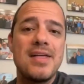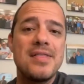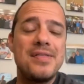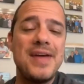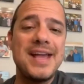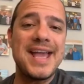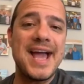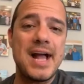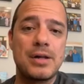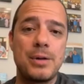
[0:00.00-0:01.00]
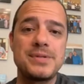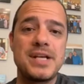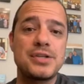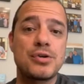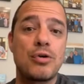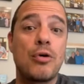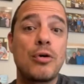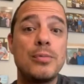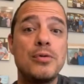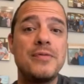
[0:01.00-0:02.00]
they can't close escrow or
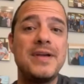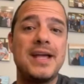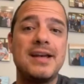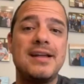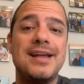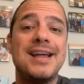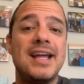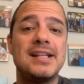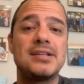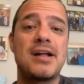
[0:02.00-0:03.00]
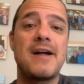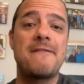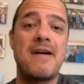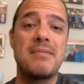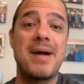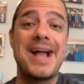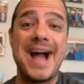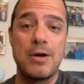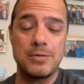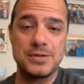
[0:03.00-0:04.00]
move in until I find my
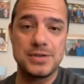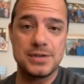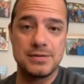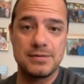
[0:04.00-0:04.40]
house